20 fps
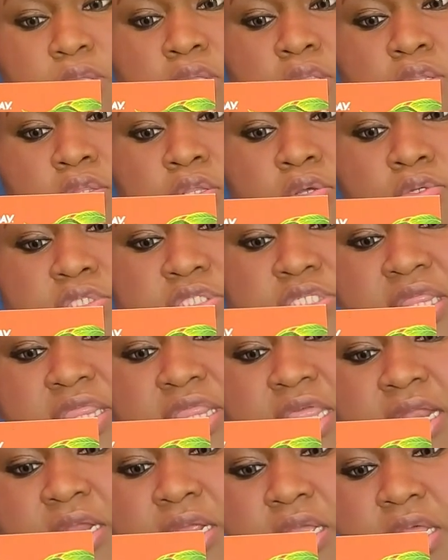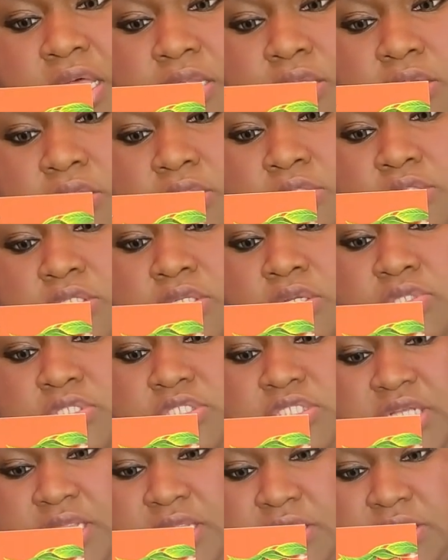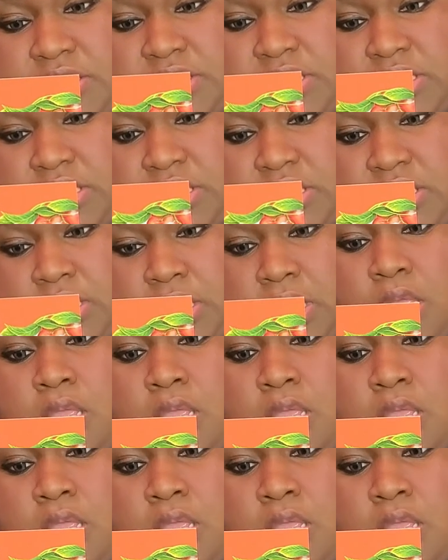no synthetic colors no gelatin